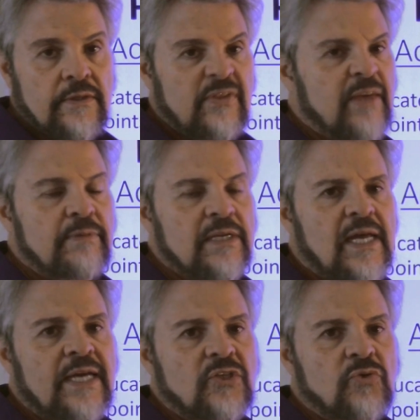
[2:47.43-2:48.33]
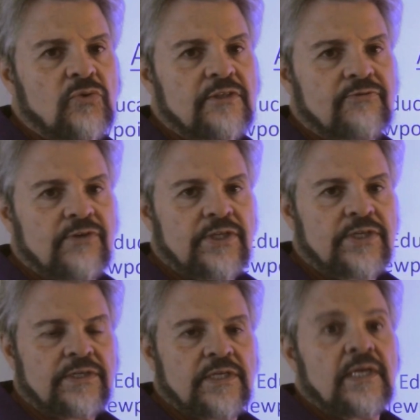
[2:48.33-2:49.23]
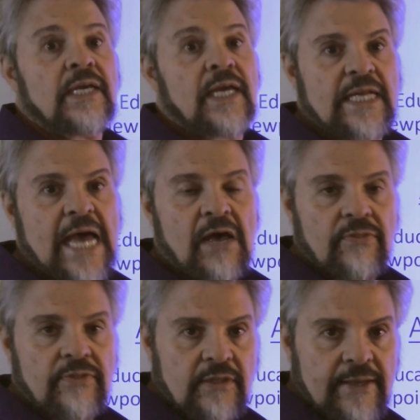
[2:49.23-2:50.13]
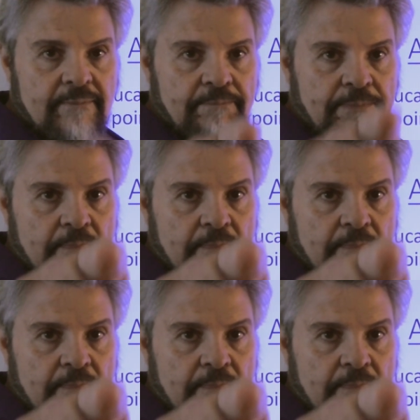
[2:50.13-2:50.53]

They've been lying to us for years. And now that they